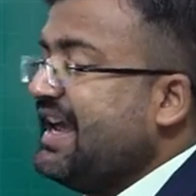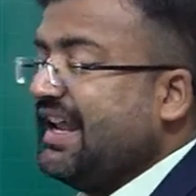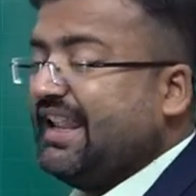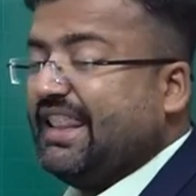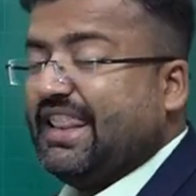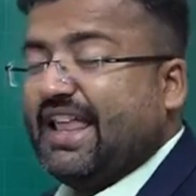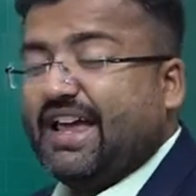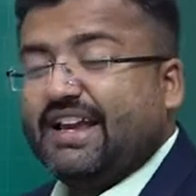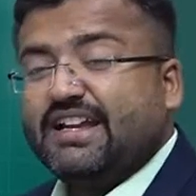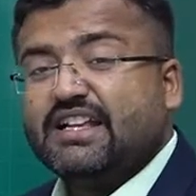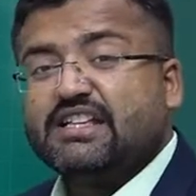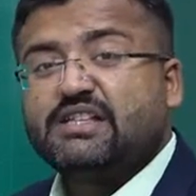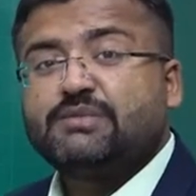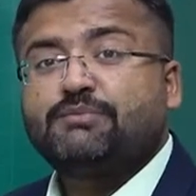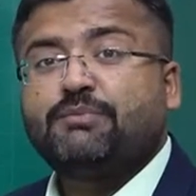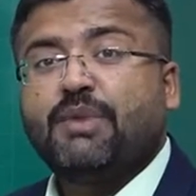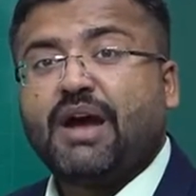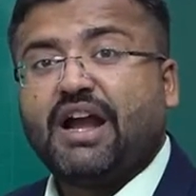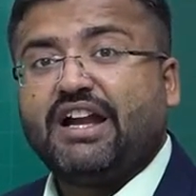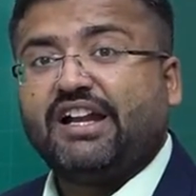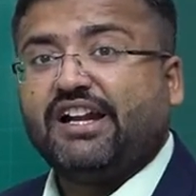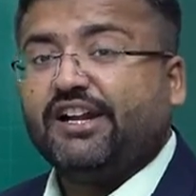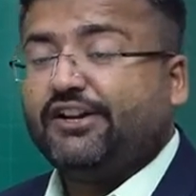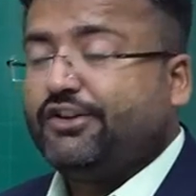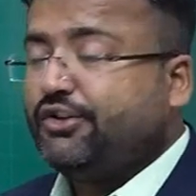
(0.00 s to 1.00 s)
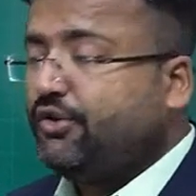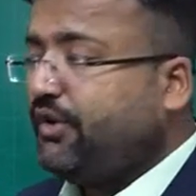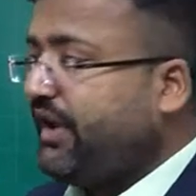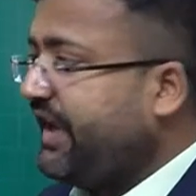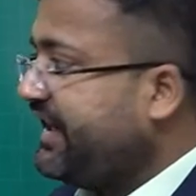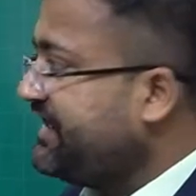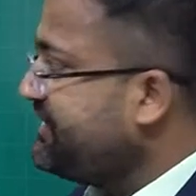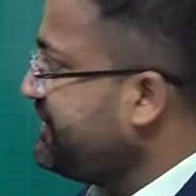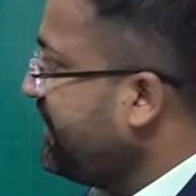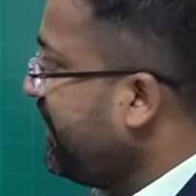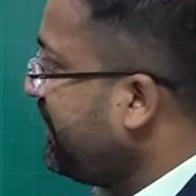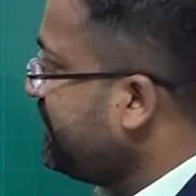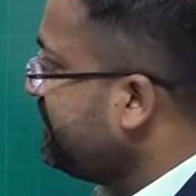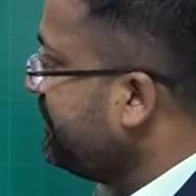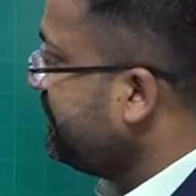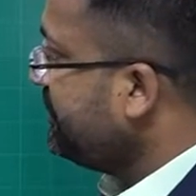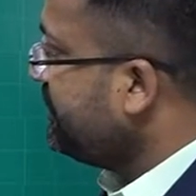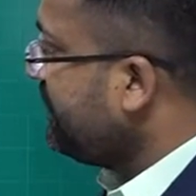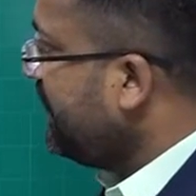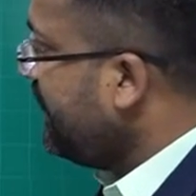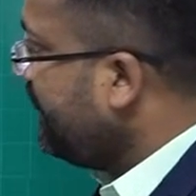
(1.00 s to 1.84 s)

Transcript: Line is parallel to x-axis.